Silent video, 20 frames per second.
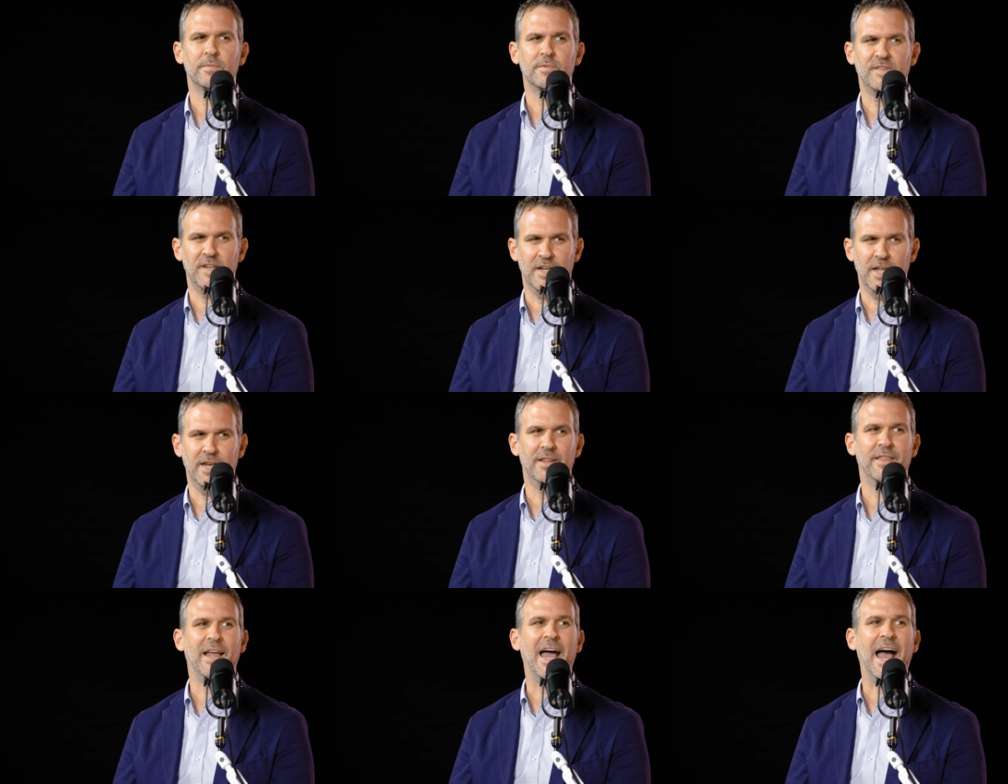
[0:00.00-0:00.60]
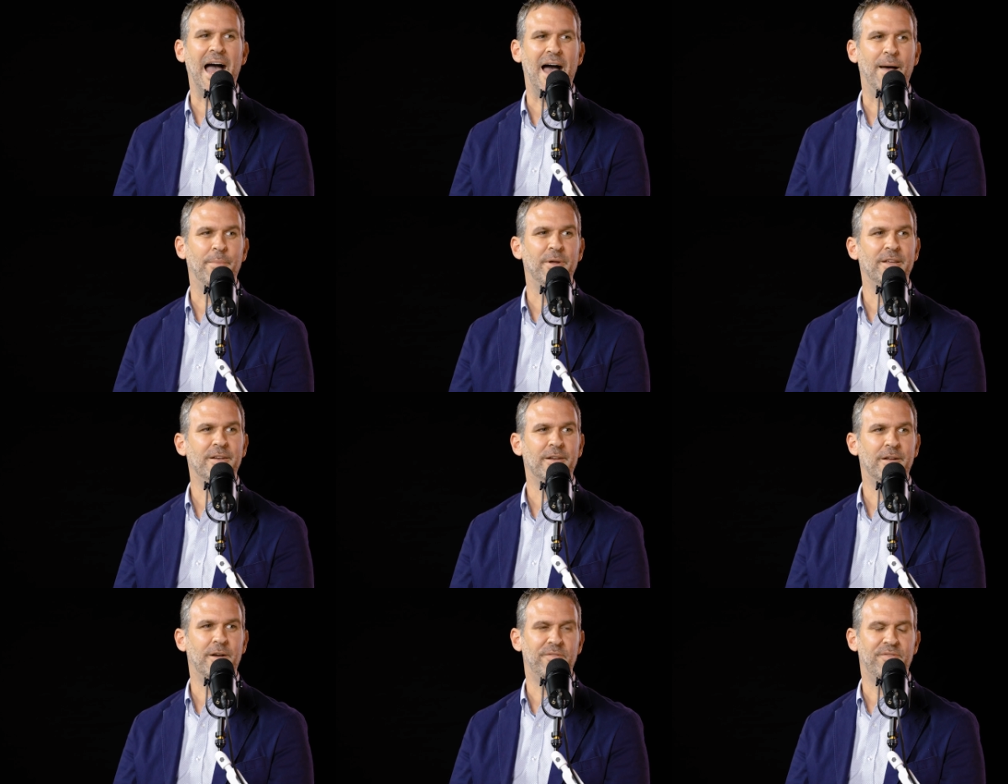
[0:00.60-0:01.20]
get in the
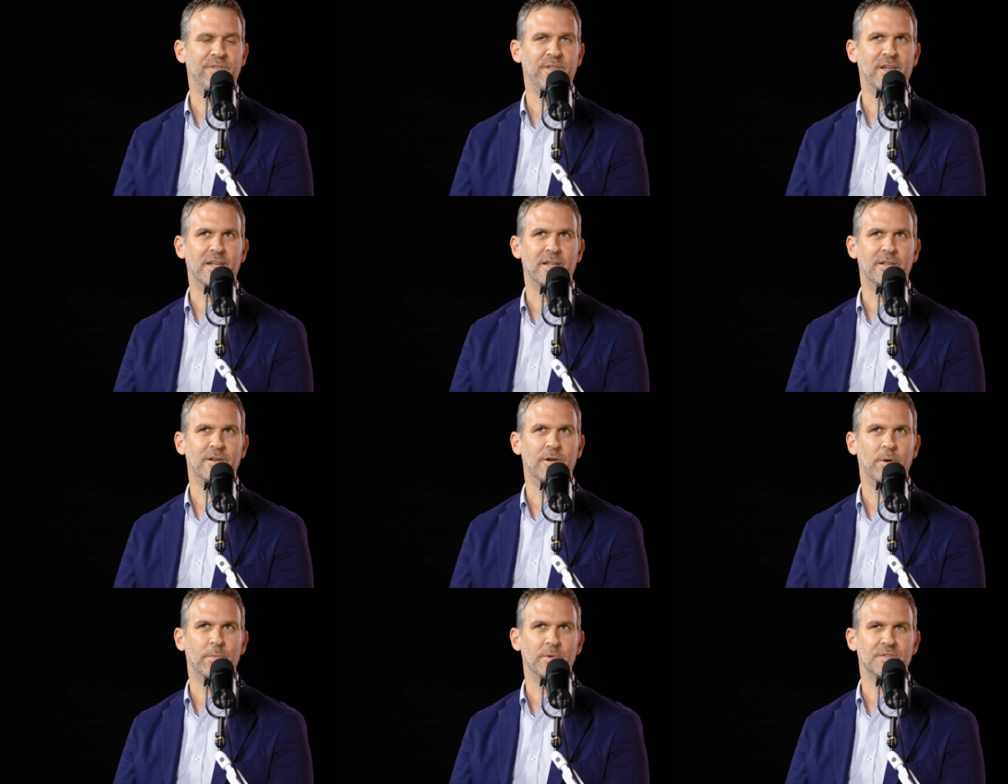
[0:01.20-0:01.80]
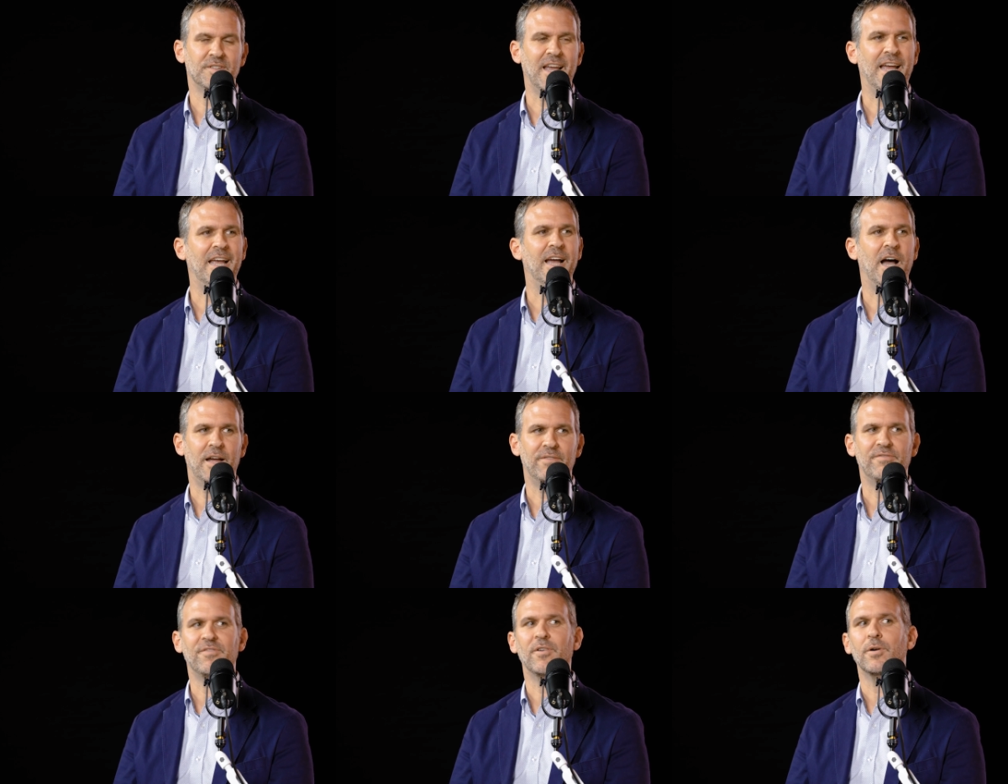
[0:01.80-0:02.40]
habit of thinking almost
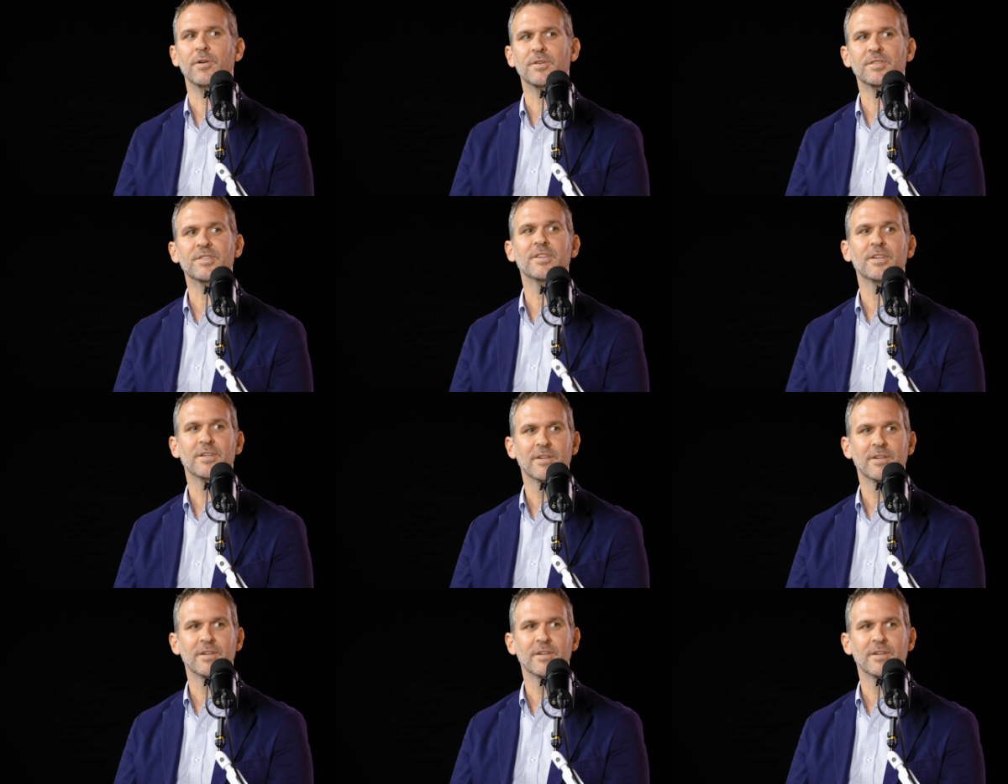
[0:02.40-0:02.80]
AI first.